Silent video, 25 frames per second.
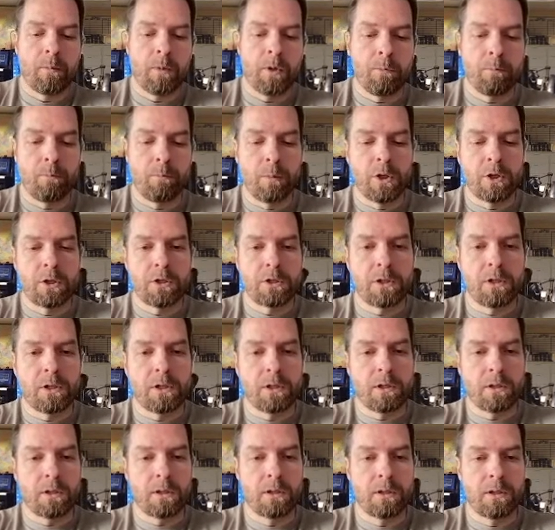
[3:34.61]

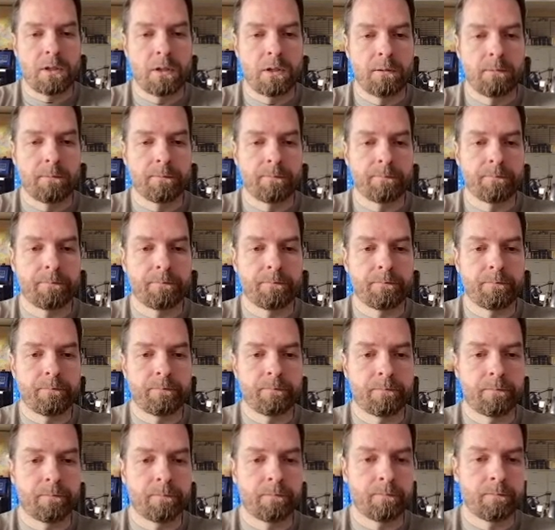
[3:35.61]
Merchant,
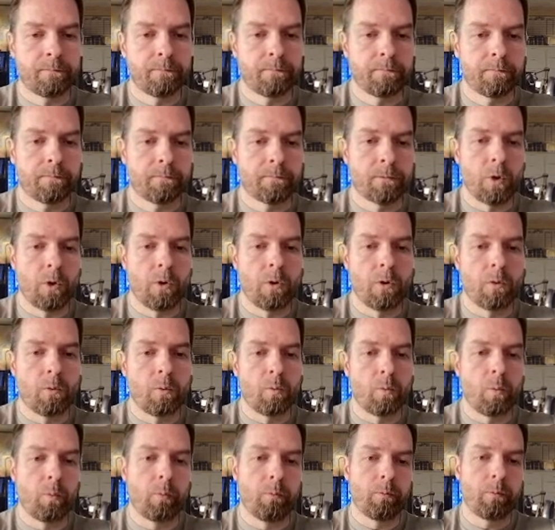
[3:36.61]
or
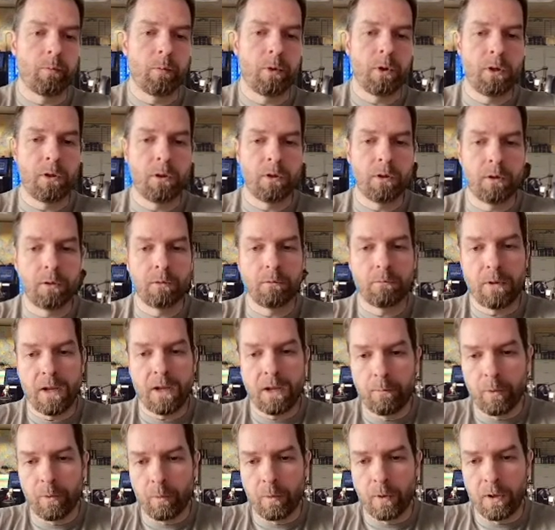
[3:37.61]
you can
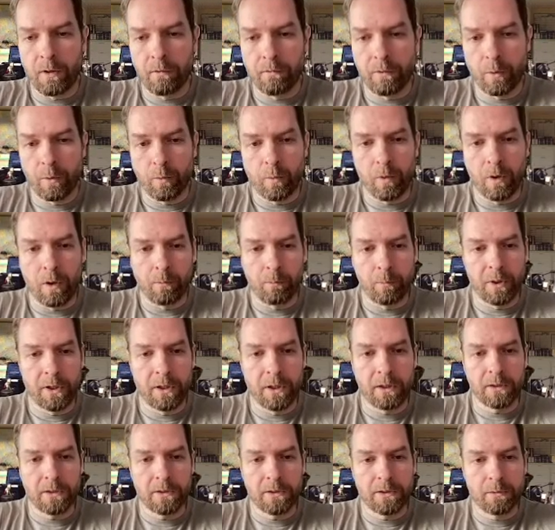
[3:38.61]
name it whatever you want, but
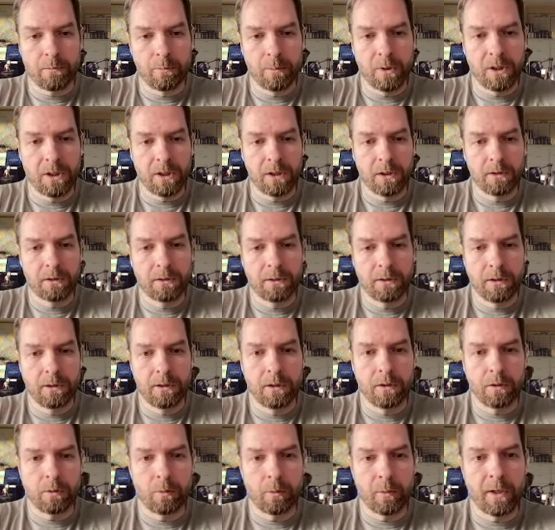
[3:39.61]
it should be,
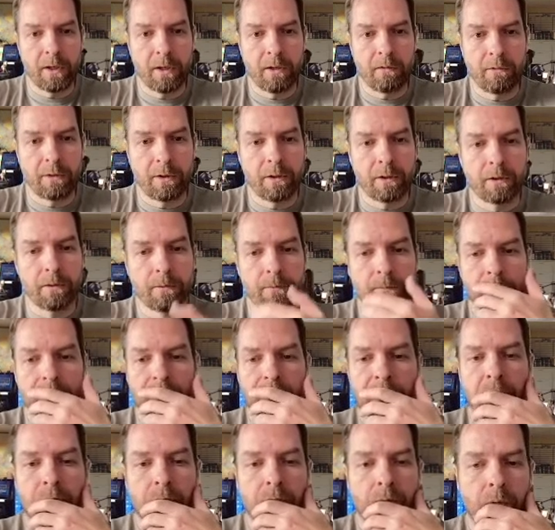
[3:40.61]
wherever
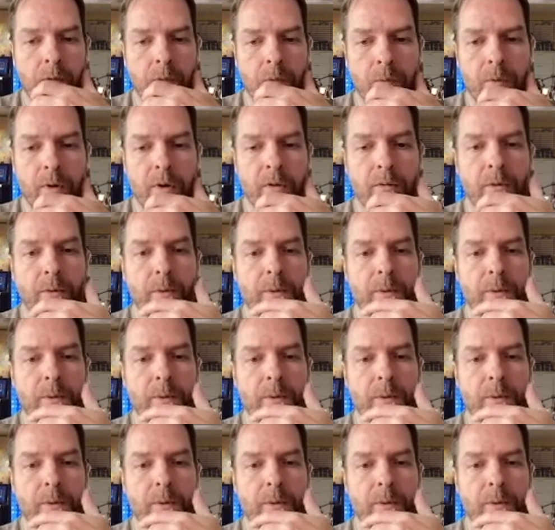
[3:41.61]
it